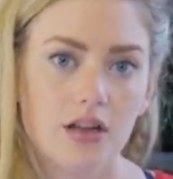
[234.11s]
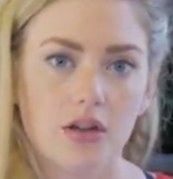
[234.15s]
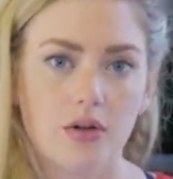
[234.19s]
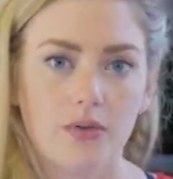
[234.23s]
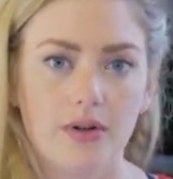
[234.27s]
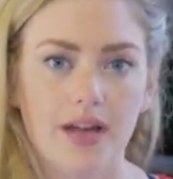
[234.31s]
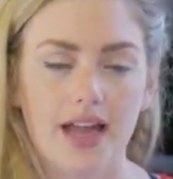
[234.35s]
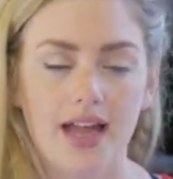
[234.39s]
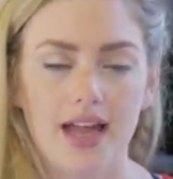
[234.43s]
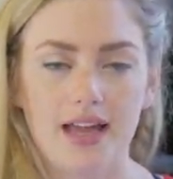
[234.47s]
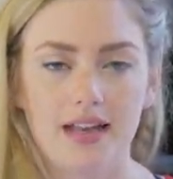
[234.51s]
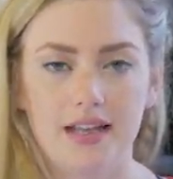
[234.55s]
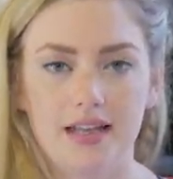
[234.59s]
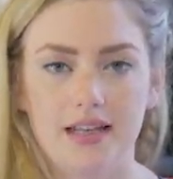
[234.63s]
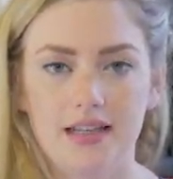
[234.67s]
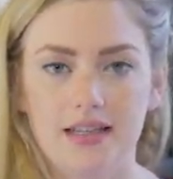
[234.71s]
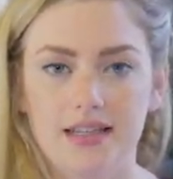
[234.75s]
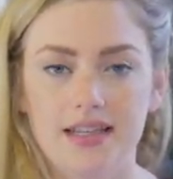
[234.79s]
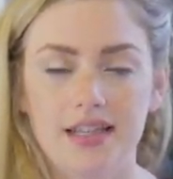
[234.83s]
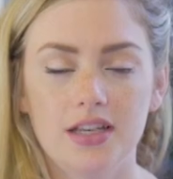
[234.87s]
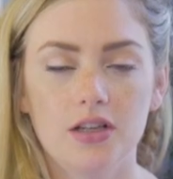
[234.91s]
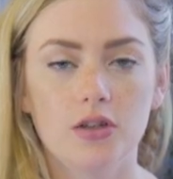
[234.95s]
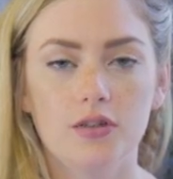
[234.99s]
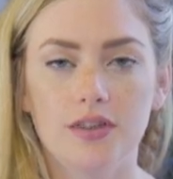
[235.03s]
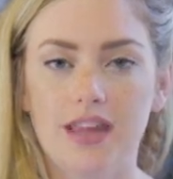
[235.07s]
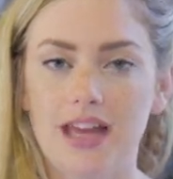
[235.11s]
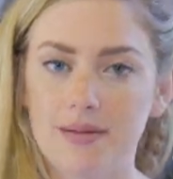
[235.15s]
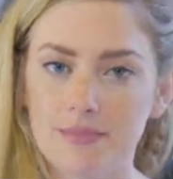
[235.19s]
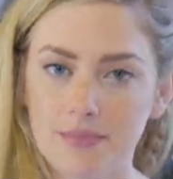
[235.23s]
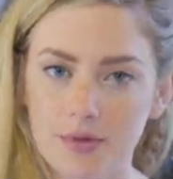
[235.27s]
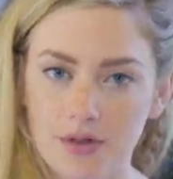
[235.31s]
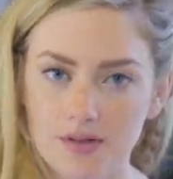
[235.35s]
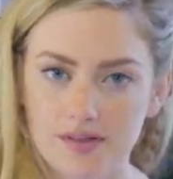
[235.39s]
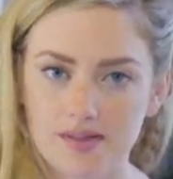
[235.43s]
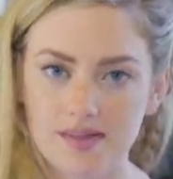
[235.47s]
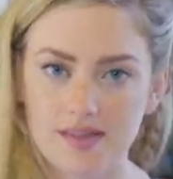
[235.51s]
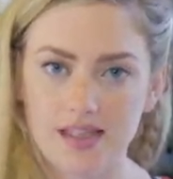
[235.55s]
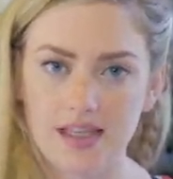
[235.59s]
Go ahead and kill that
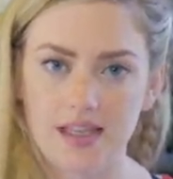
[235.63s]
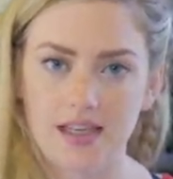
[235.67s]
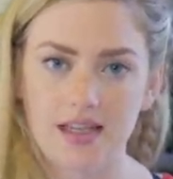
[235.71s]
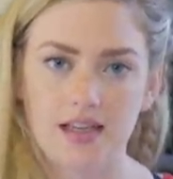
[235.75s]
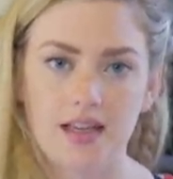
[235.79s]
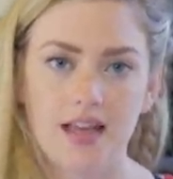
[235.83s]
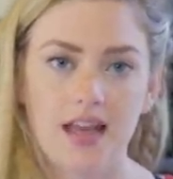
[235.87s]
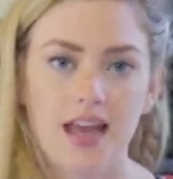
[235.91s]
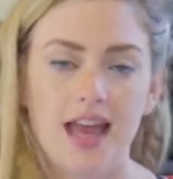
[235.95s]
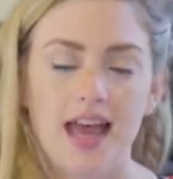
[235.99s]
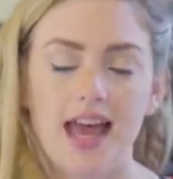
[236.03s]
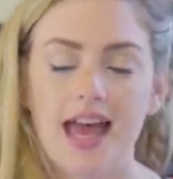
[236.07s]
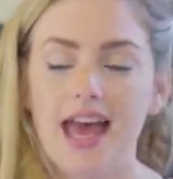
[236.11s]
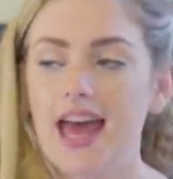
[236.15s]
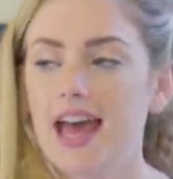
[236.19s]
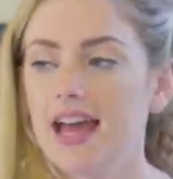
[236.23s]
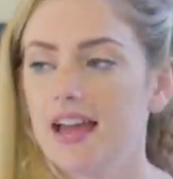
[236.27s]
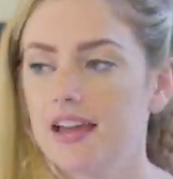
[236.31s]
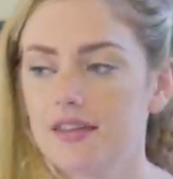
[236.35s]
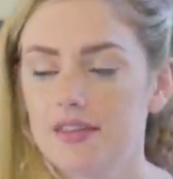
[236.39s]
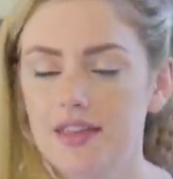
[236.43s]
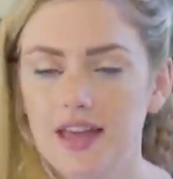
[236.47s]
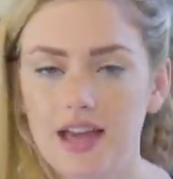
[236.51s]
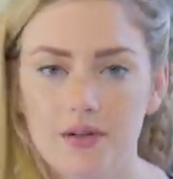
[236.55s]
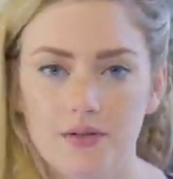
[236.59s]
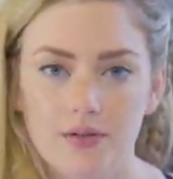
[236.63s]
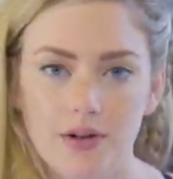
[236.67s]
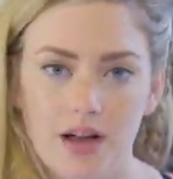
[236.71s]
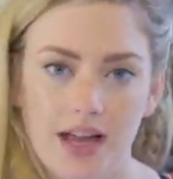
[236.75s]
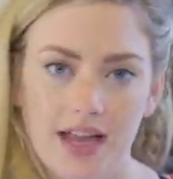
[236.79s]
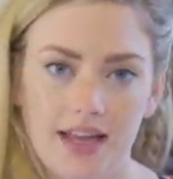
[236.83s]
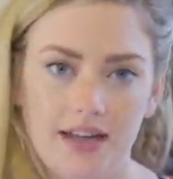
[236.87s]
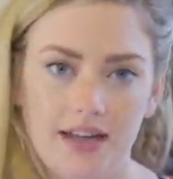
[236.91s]
Mercy, hack that